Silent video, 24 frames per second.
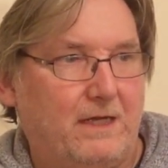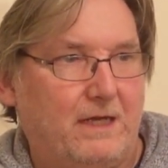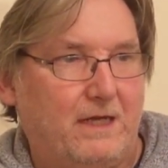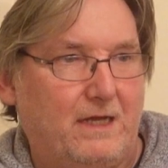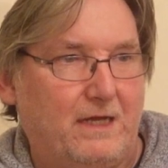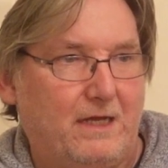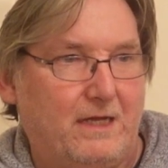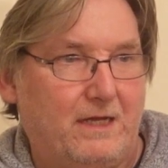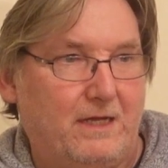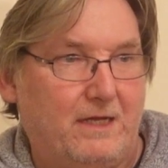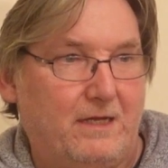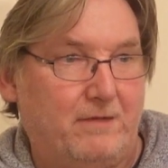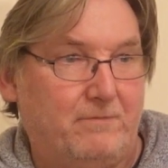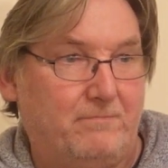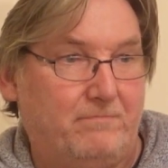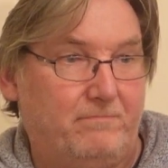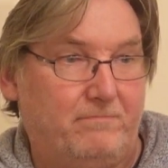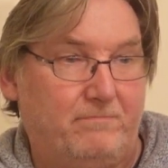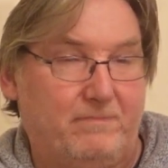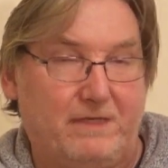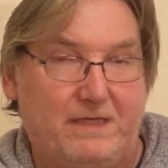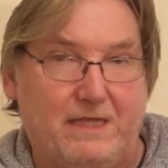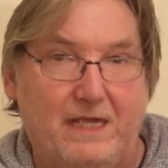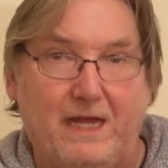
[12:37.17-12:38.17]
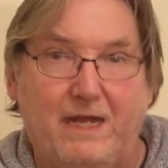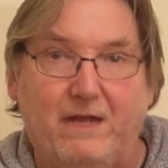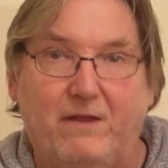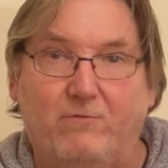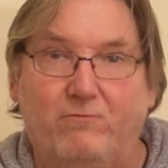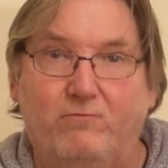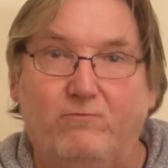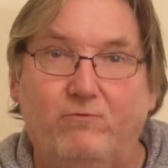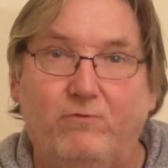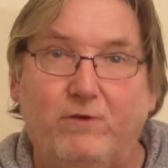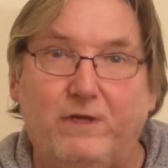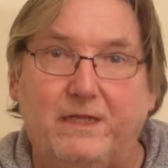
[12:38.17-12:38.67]
Yeah,
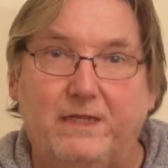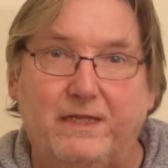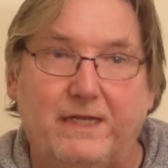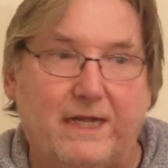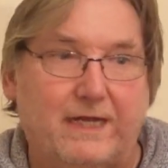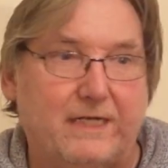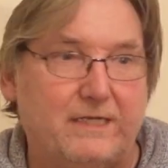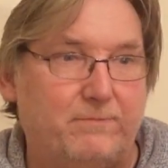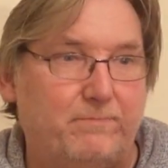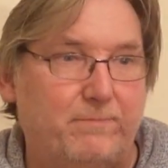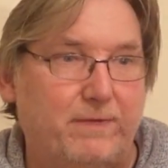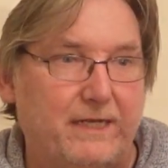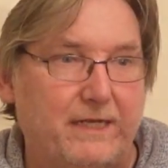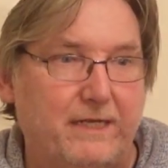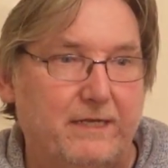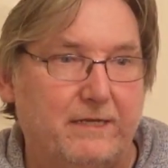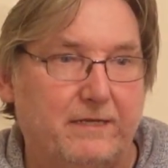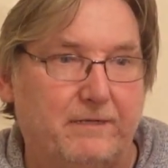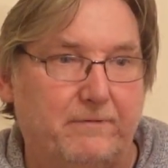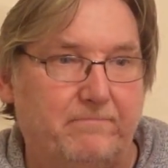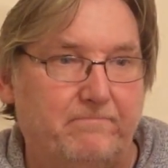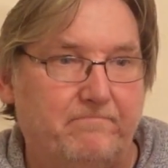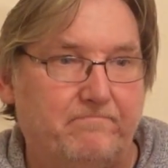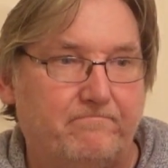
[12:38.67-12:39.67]
really nice beer.